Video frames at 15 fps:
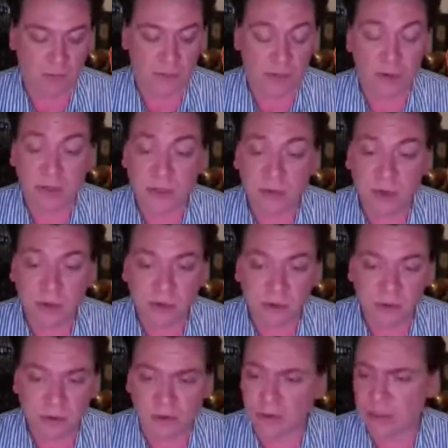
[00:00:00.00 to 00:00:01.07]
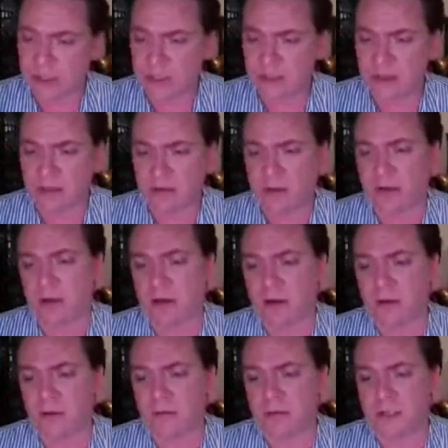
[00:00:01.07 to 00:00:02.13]
But there are 2 other degrees that
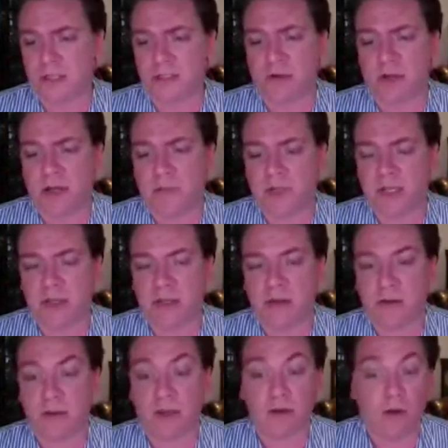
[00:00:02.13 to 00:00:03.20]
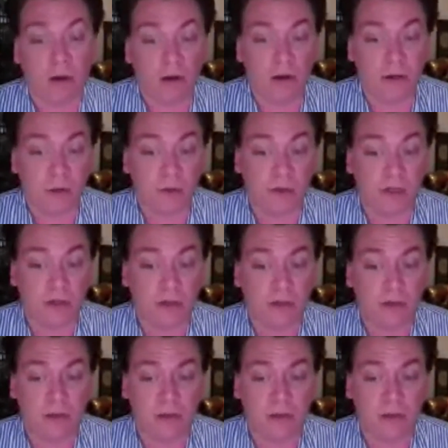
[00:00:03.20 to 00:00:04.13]
are described in here that are unique